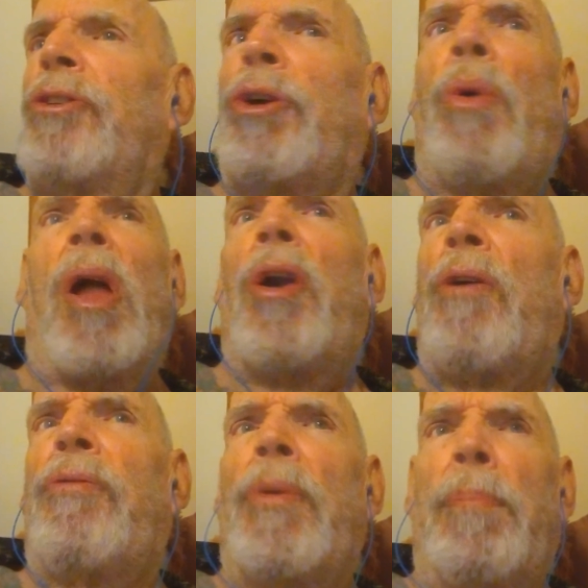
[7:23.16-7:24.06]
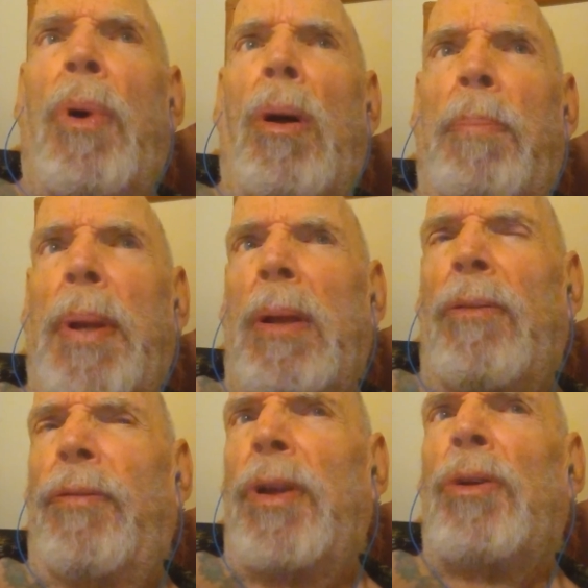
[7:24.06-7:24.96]
to go out on a football
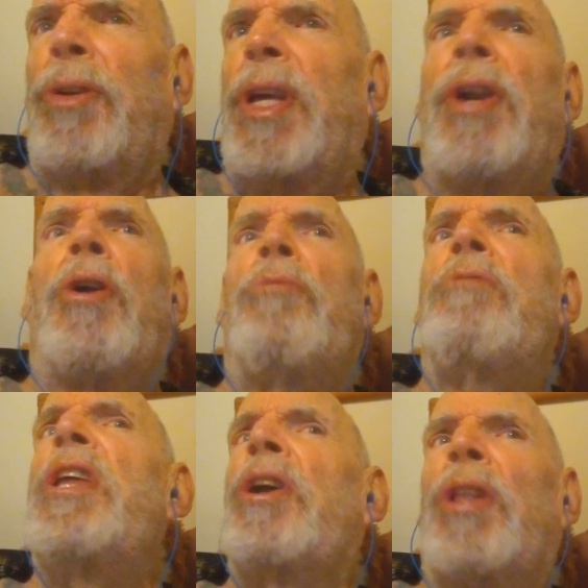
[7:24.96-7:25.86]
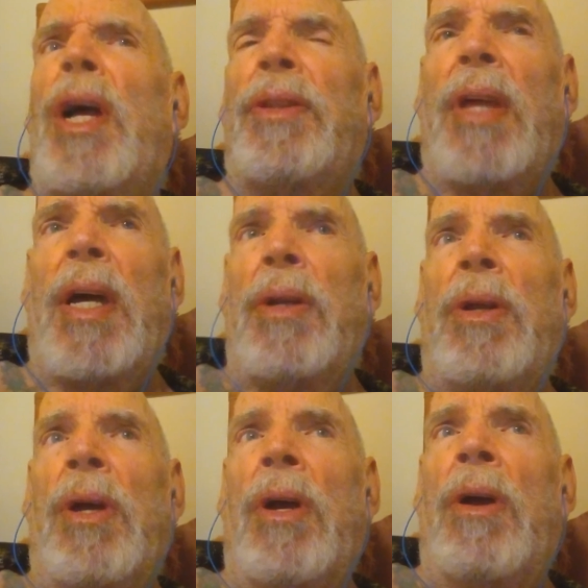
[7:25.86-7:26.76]
field in an arena like that.
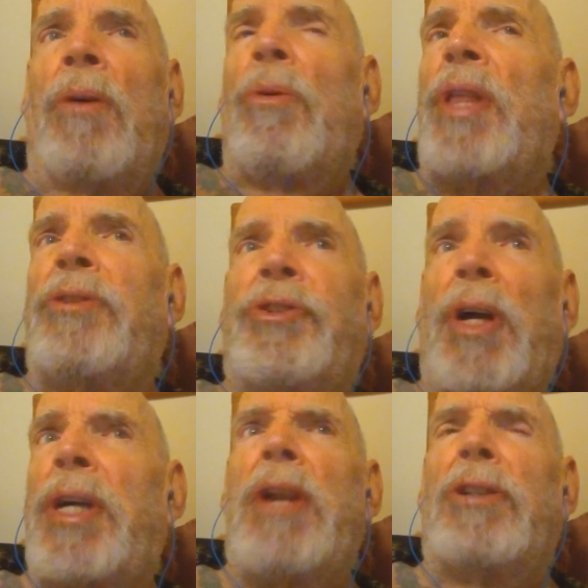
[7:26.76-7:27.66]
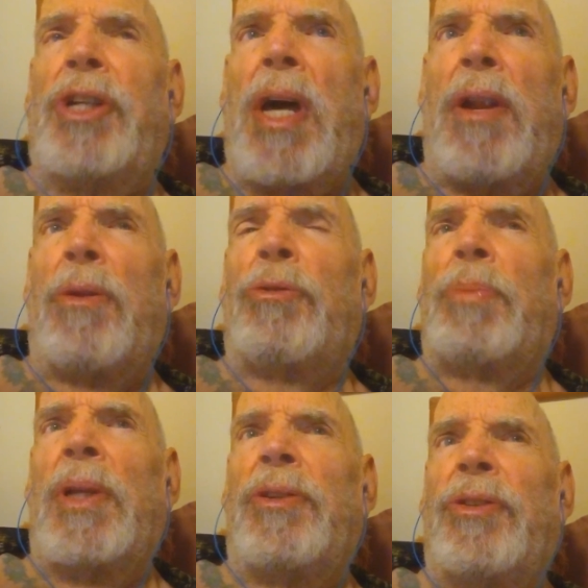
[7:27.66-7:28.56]
Well, they suck energy out of those
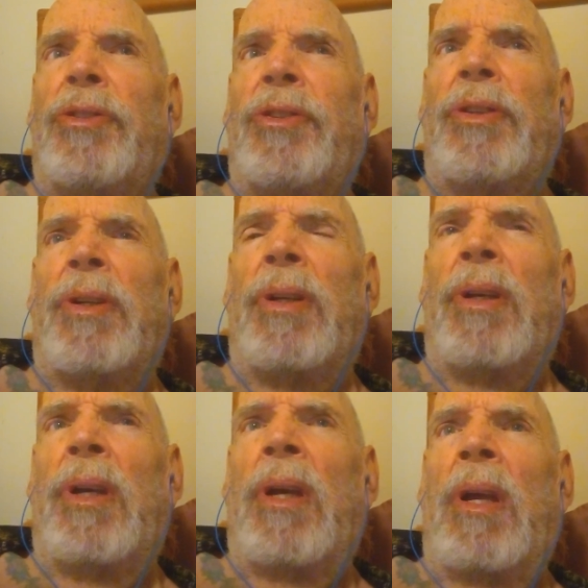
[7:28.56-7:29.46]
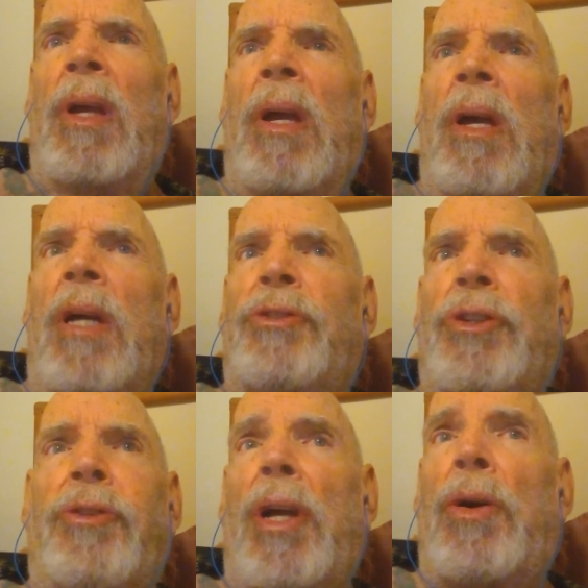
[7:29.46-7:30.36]
places. It's
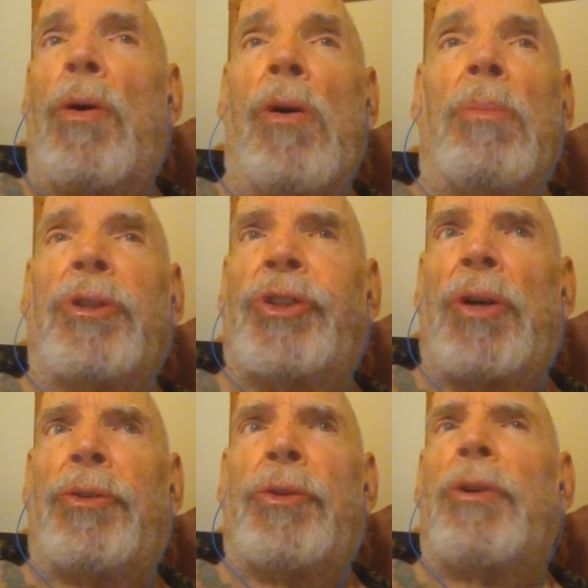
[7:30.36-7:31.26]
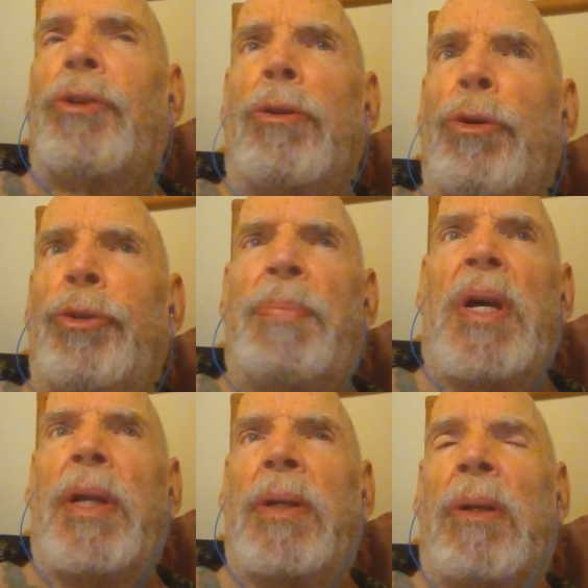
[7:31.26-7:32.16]
just like a homeless shelter is a loose
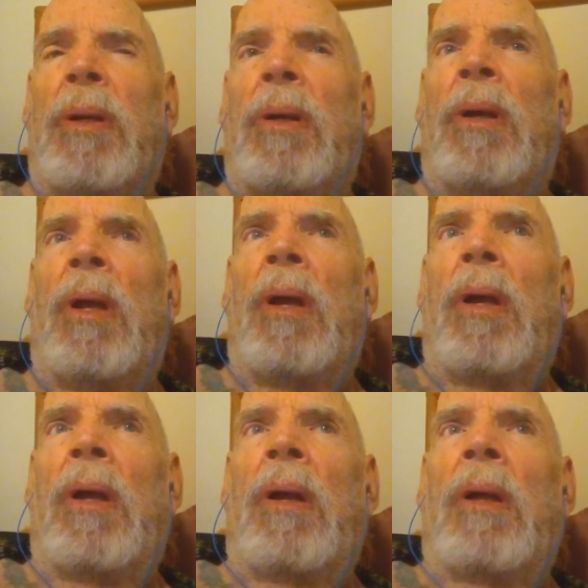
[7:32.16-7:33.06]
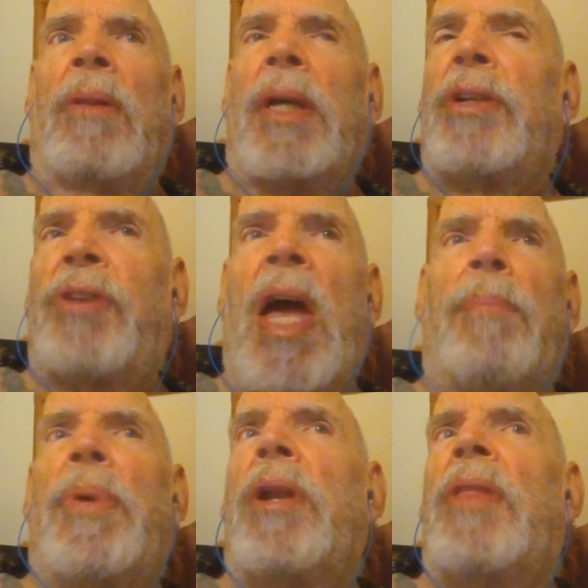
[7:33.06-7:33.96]
bin. They can
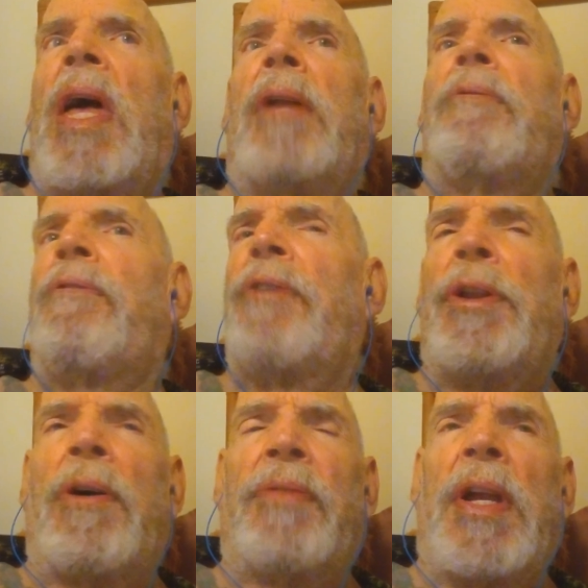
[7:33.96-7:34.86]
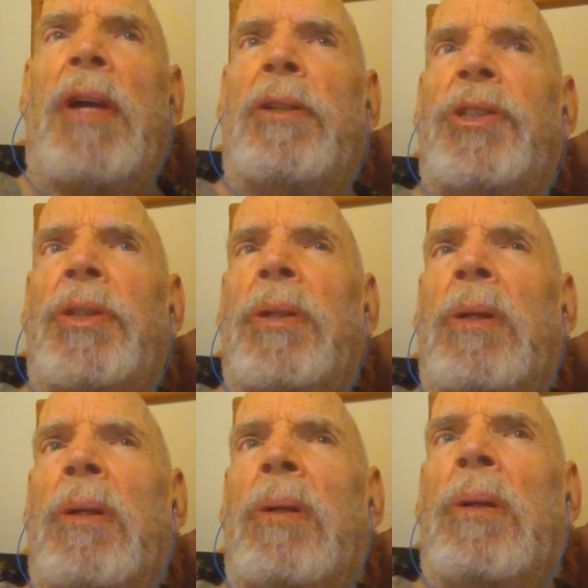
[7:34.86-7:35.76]
tap into that and feed off that energy.
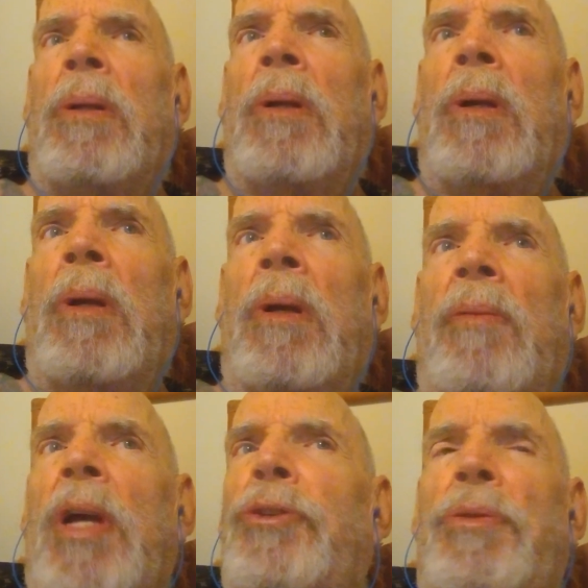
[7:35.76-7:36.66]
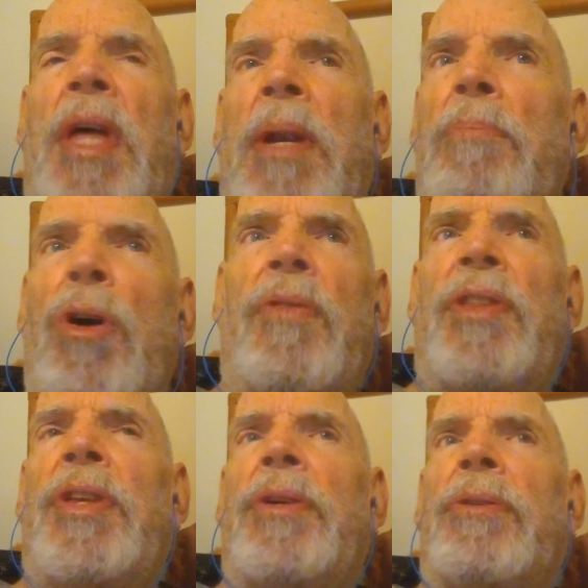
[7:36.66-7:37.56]
They do that in
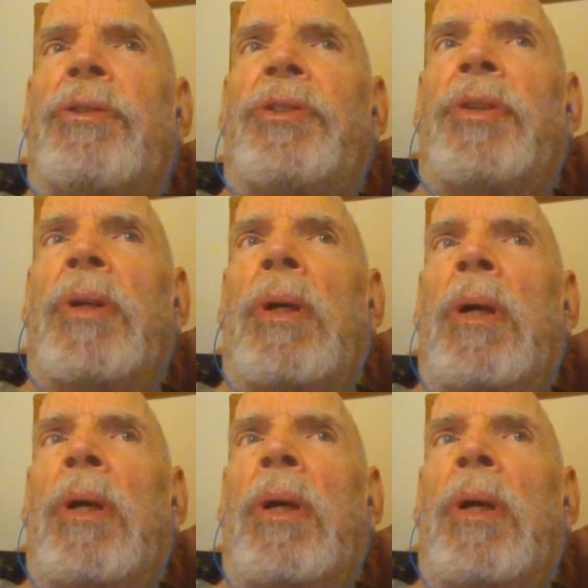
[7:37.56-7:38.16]
movie theaters,